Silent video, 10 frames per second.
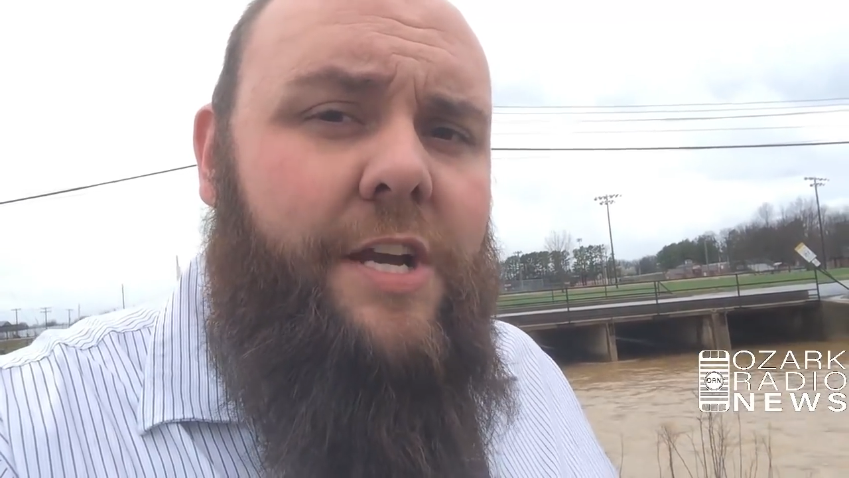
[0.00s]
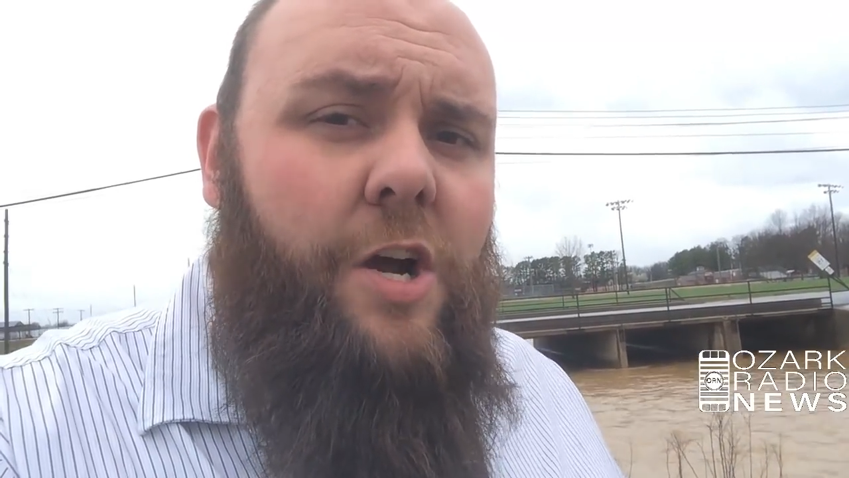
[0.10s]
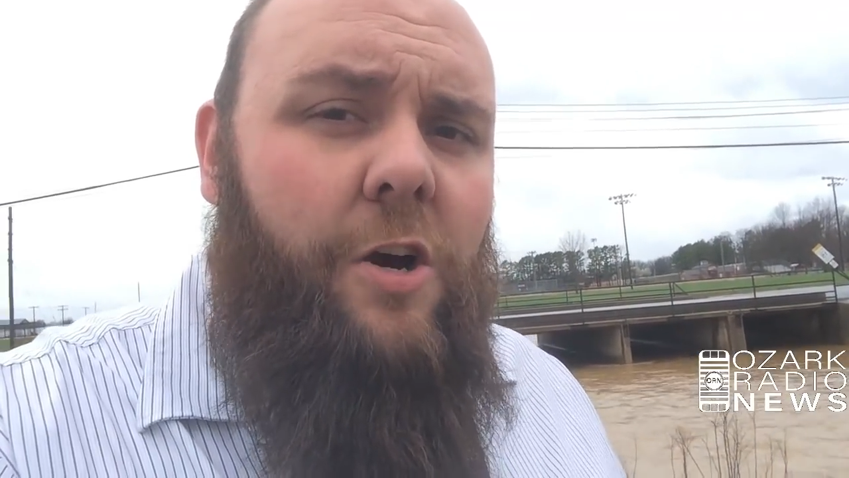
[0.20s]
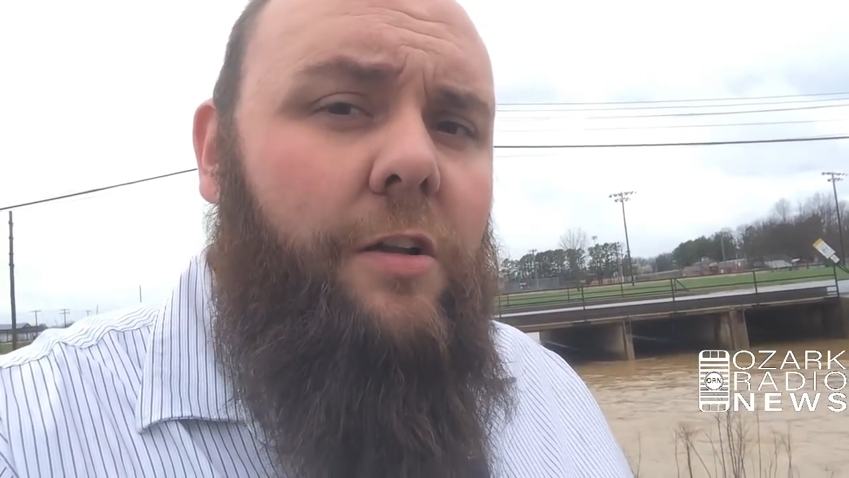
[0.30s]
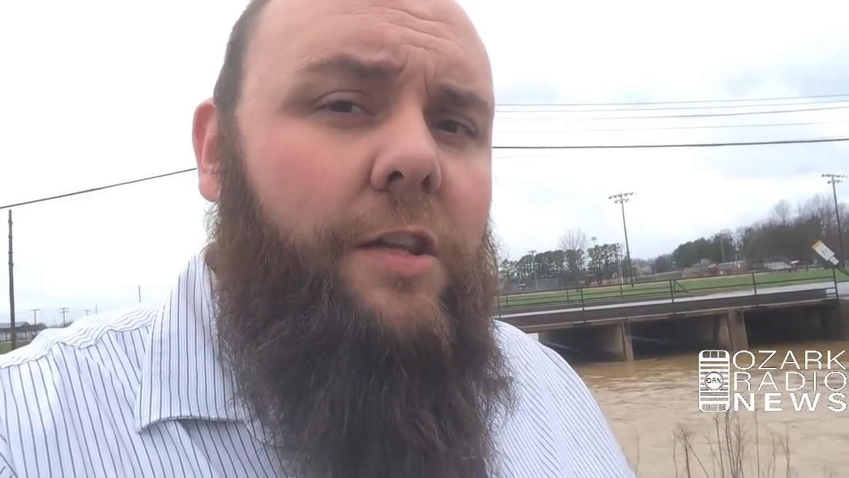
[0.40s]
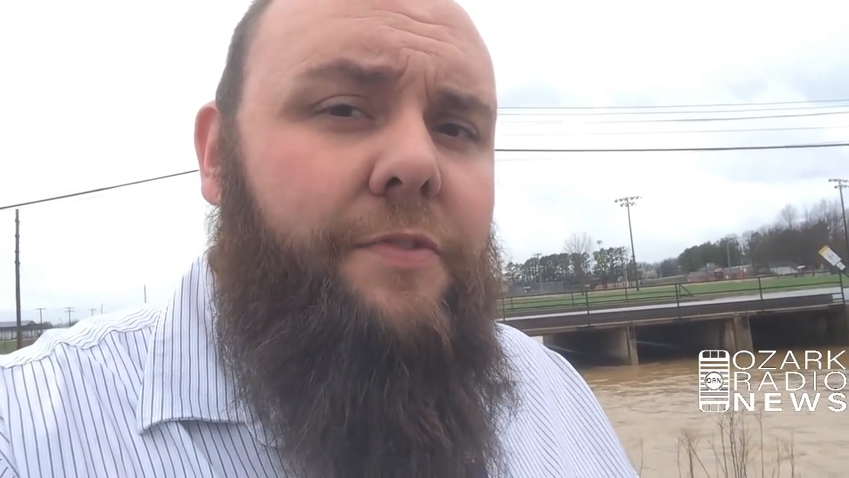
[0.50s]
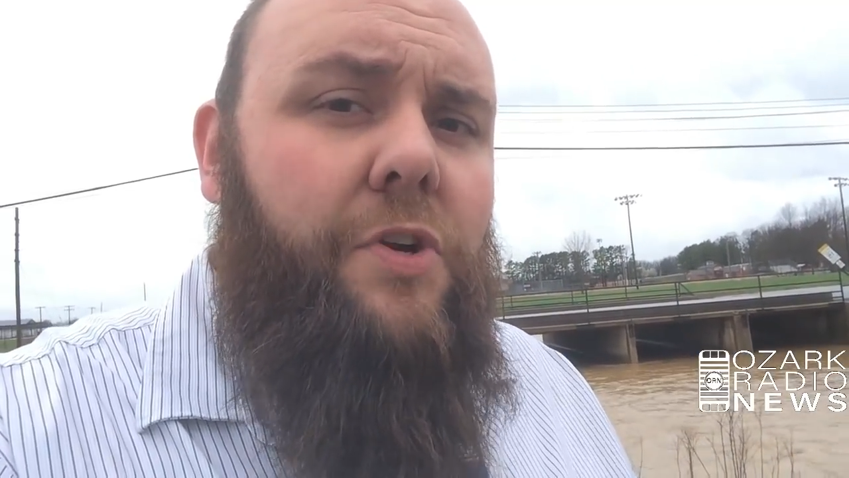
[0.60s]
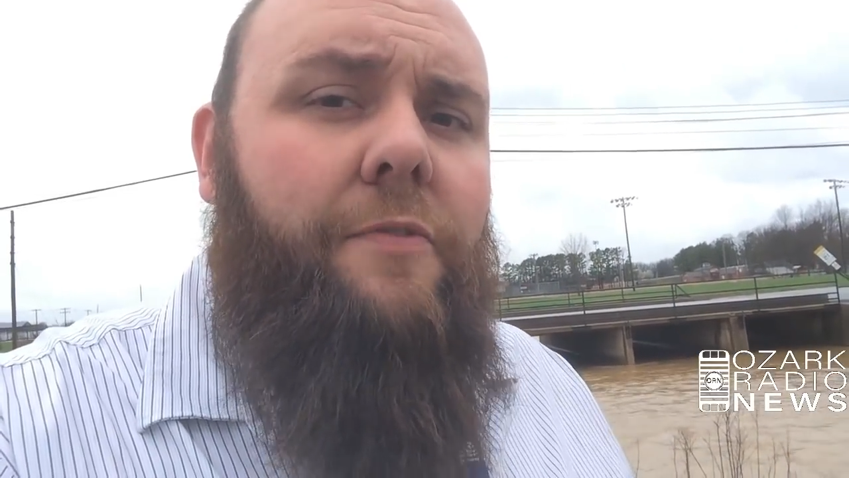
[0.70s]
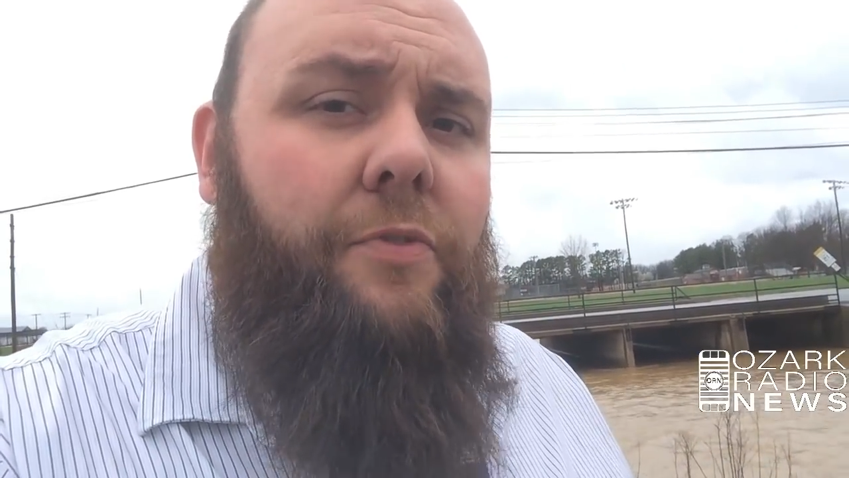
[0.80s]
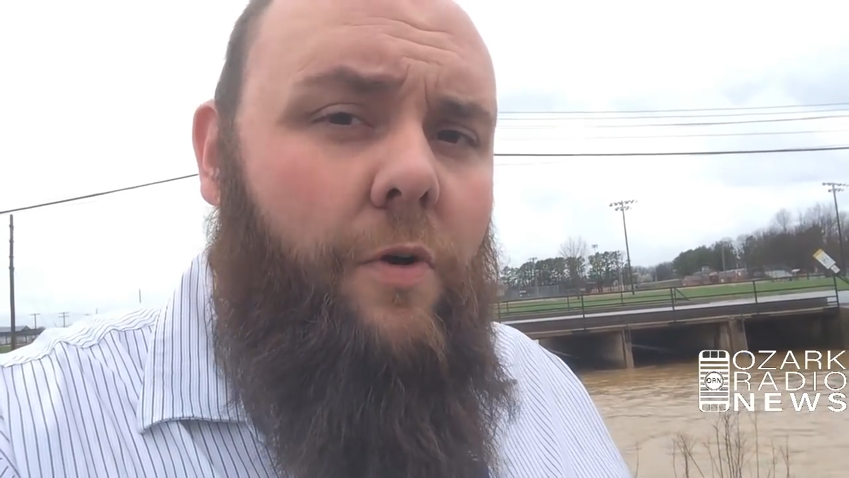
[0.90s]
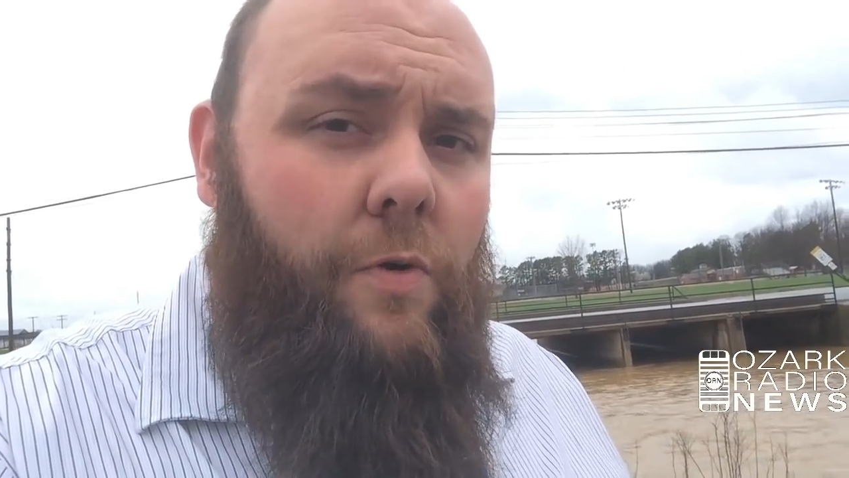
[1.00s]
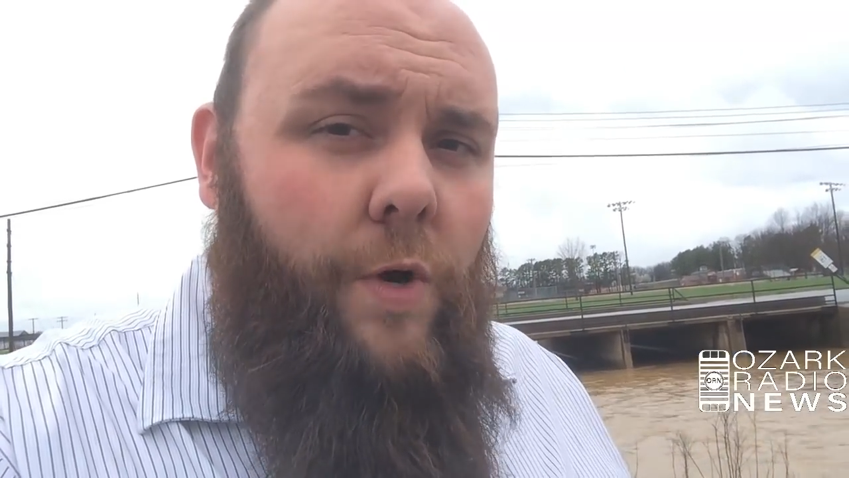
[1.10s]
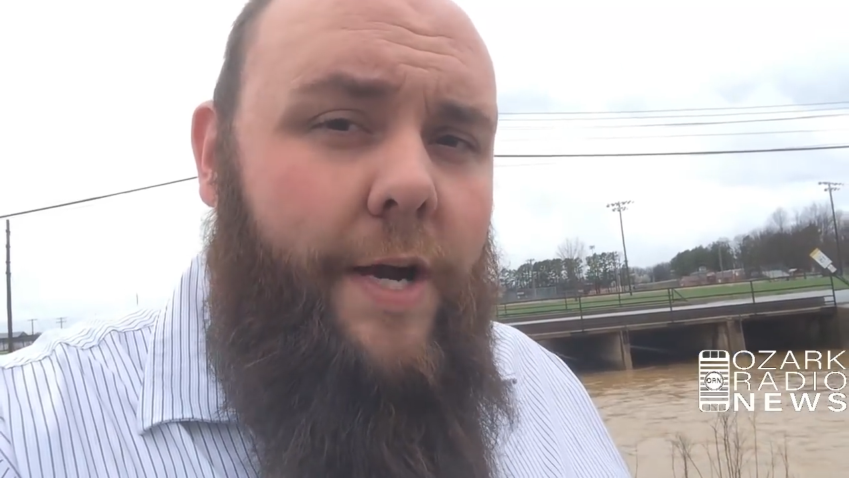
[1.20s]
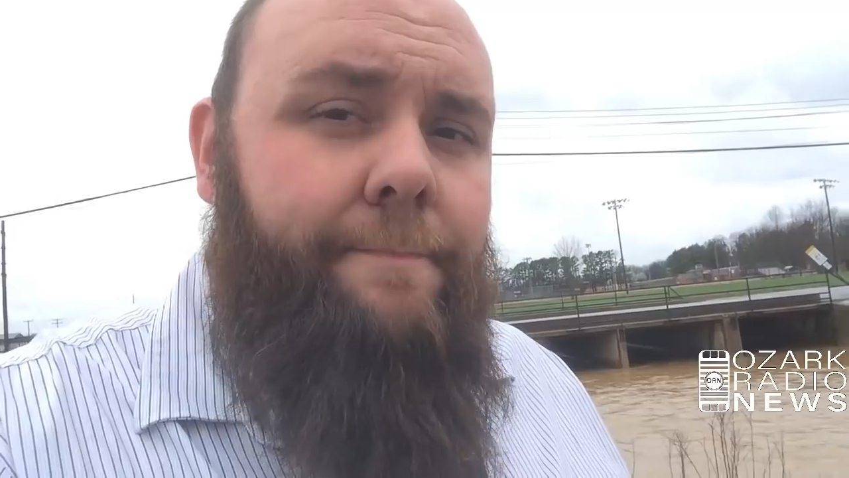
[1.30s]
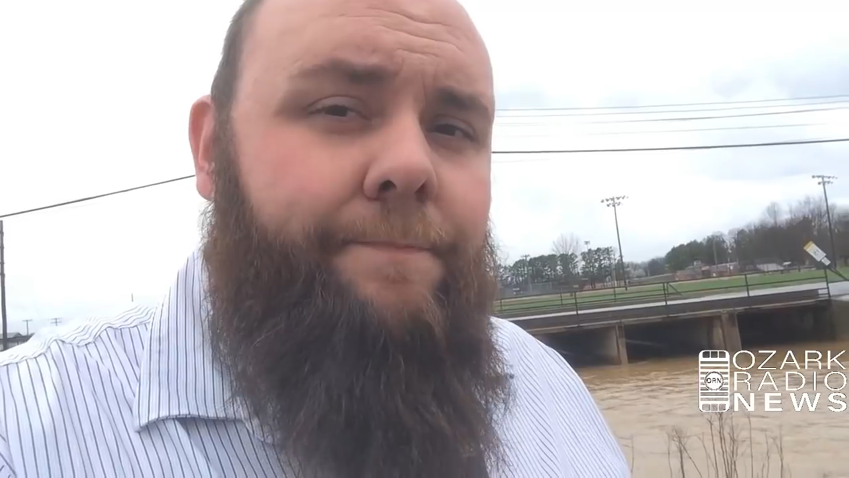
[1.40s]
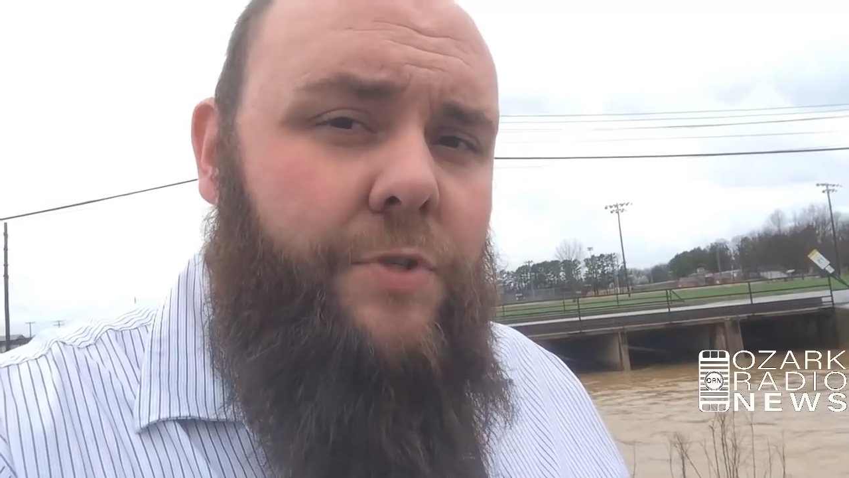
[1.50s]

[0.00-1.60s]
a car and lift it off the roadway.